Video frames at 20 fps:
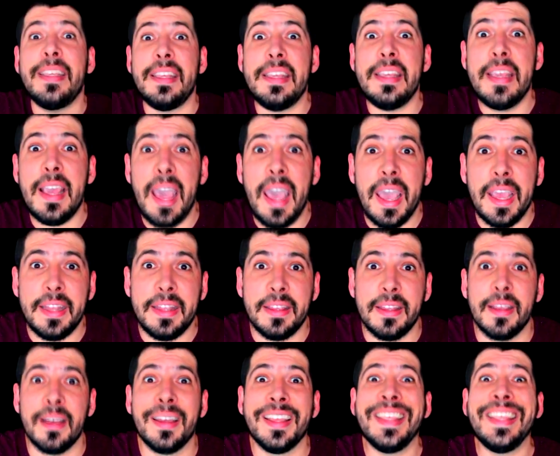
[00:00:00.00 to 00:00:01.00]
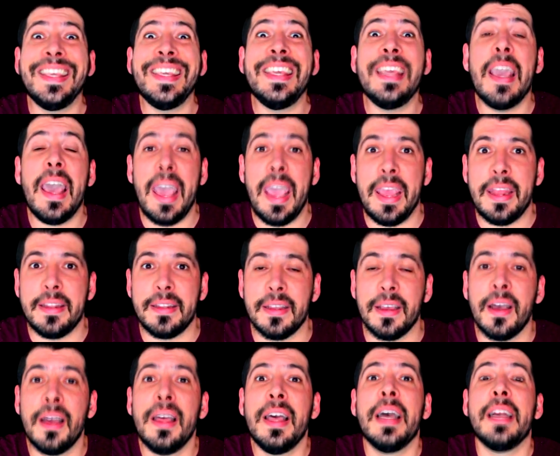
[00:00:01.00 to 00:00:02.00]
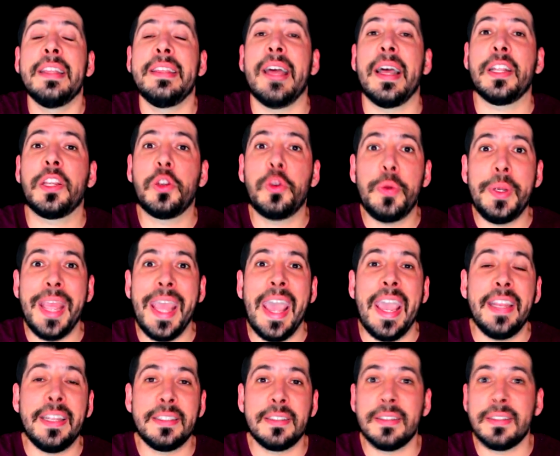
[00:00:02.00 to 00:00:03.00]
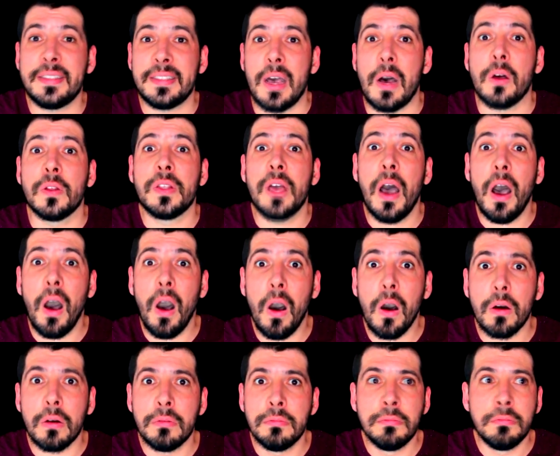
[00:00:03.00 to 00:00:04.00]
EN. EN, that creates the sound en,